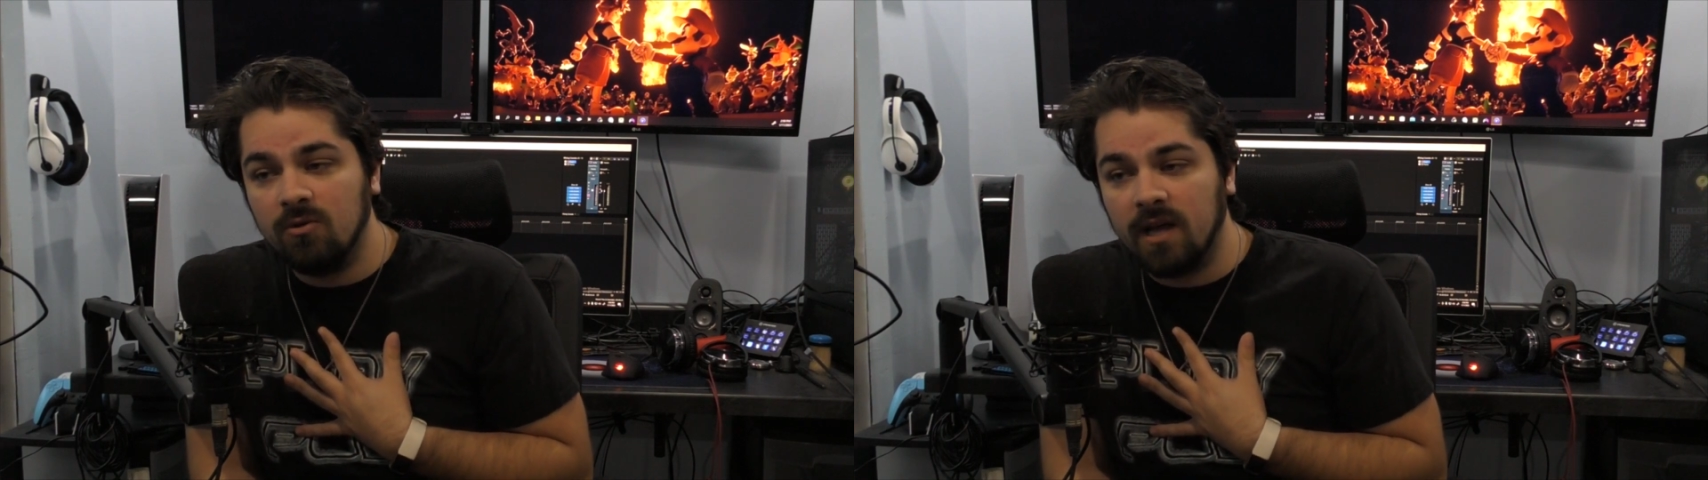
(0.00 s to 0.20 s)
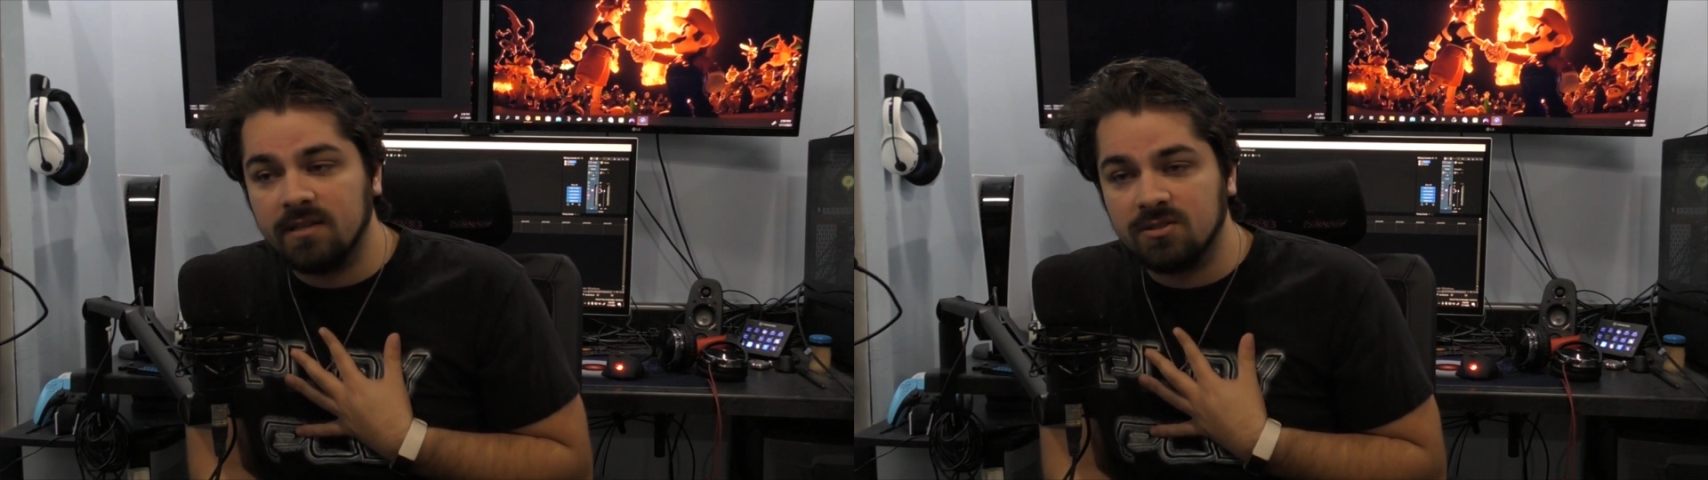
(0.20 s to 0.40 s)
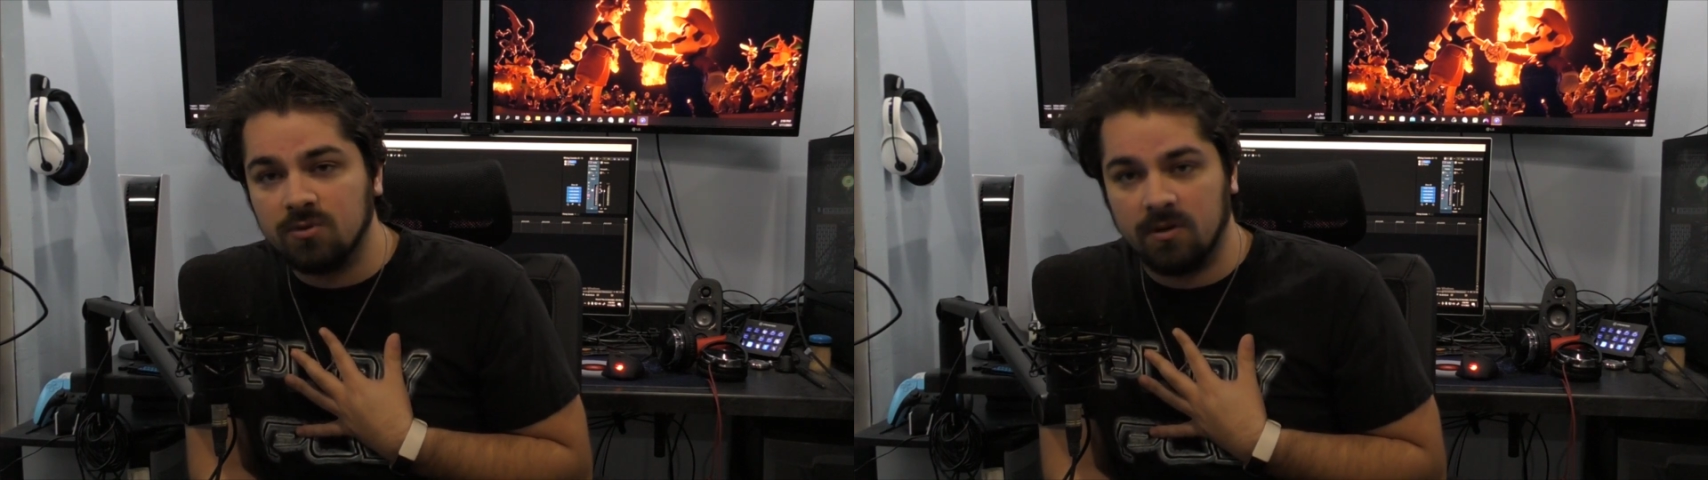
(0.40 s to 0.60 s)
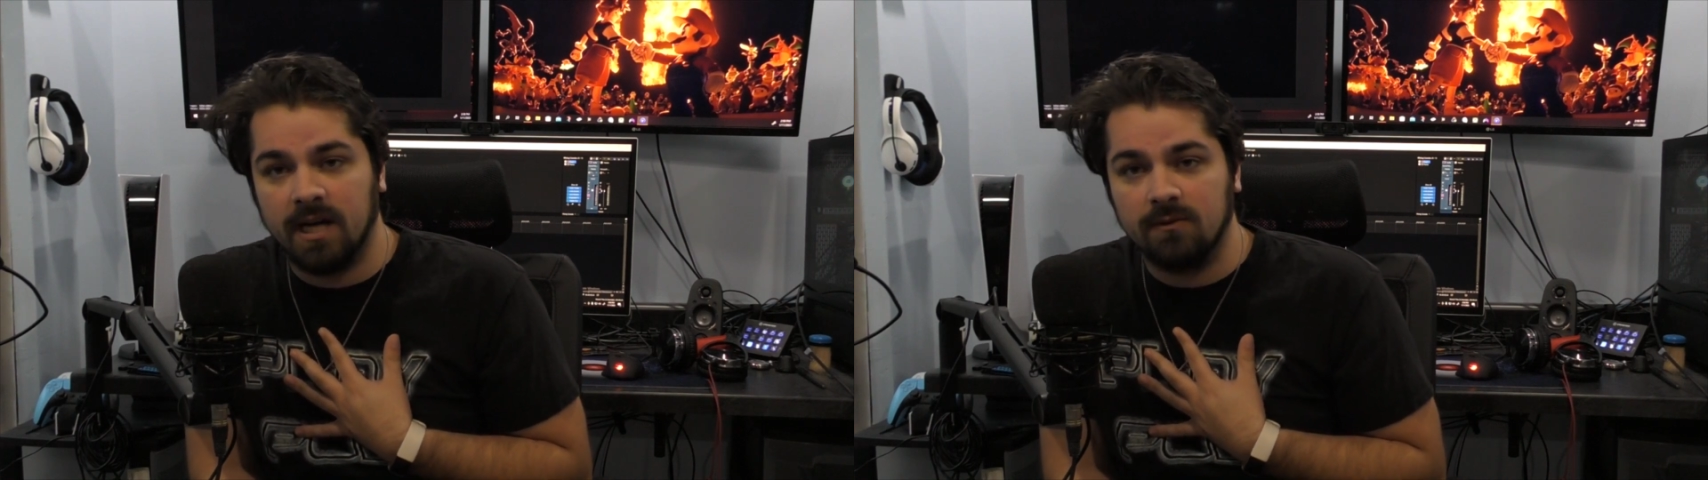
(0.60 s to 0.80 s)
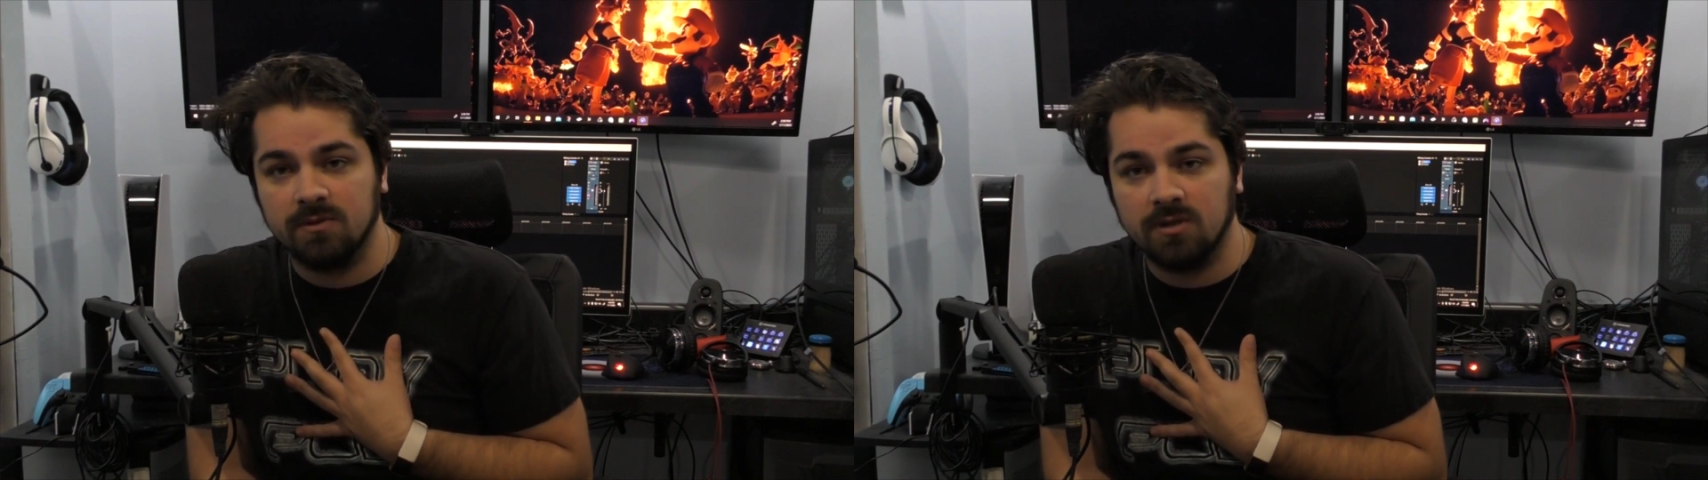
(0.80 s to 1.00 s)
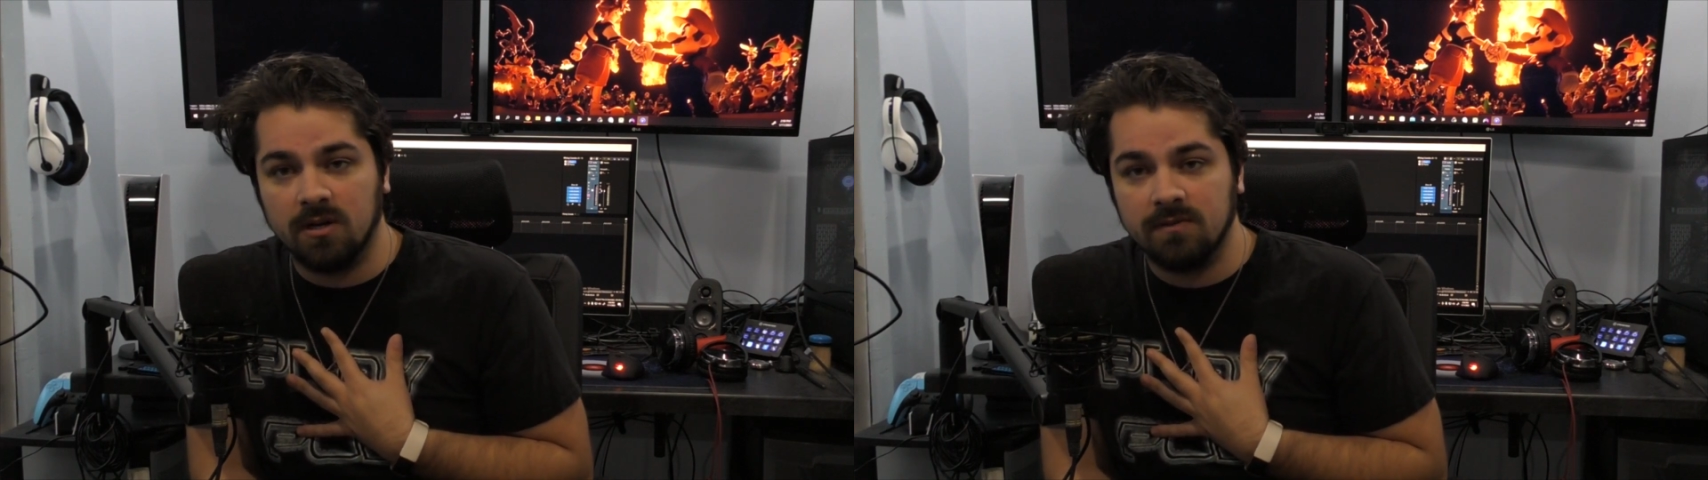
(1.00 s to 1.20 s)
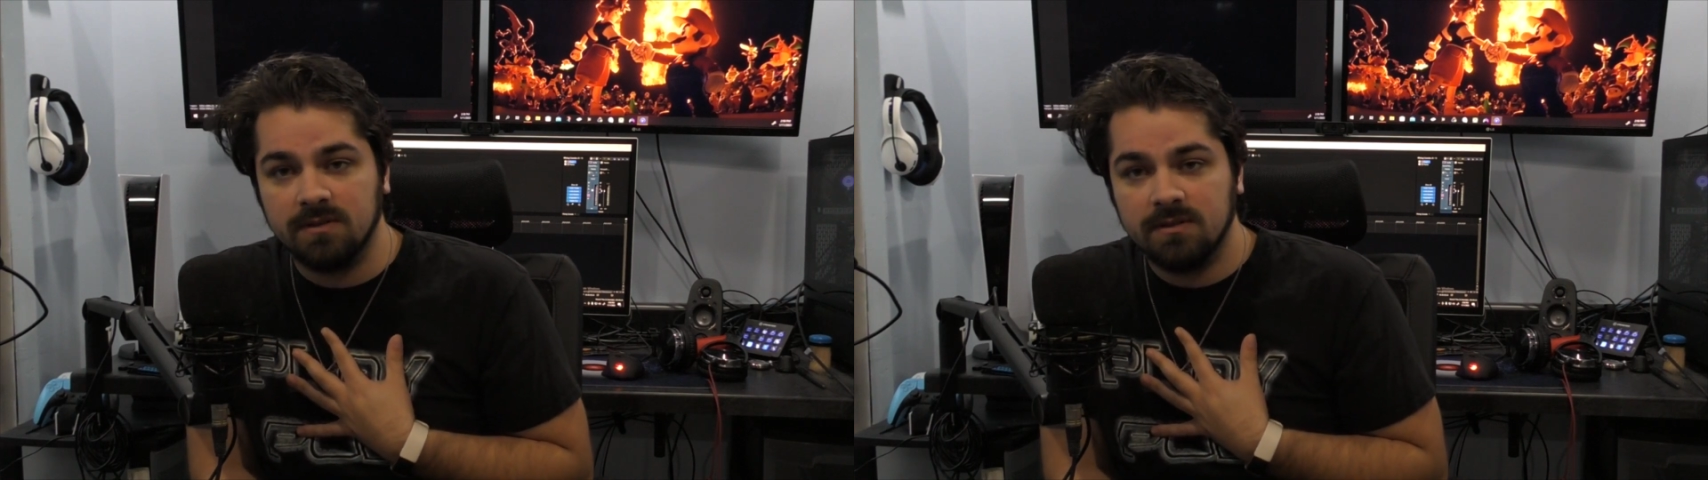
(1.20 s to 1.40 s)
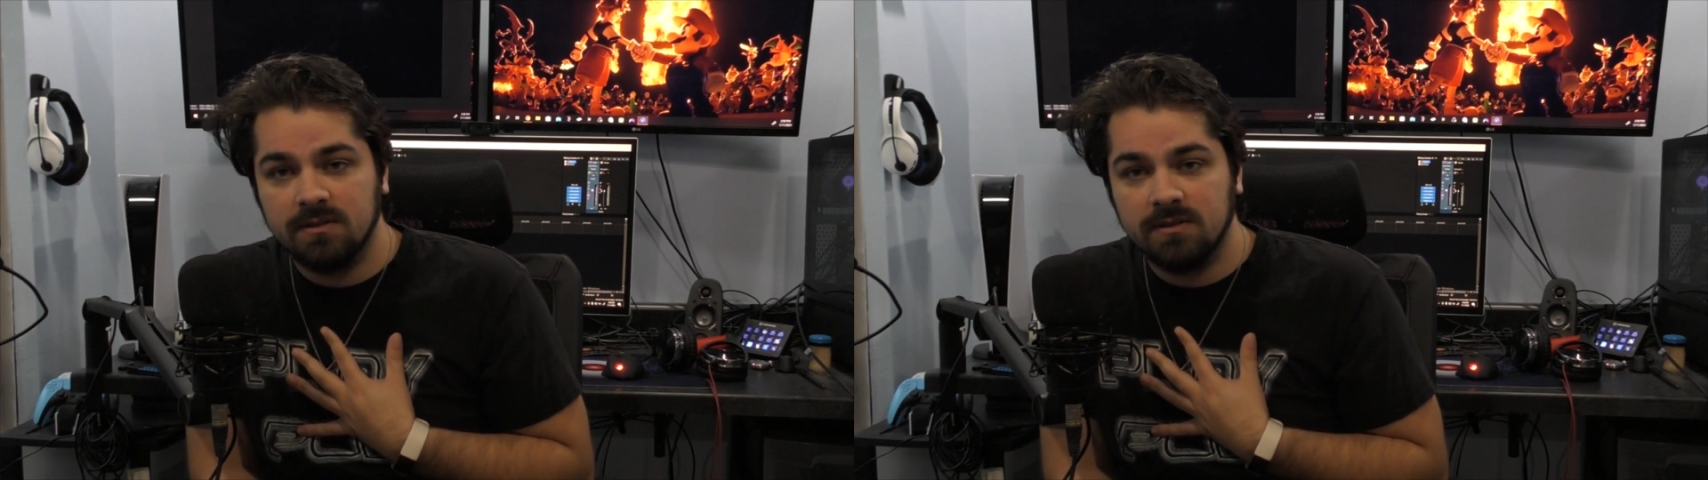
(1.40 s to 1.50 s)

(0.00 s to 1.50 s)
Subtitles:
like the story got resolved.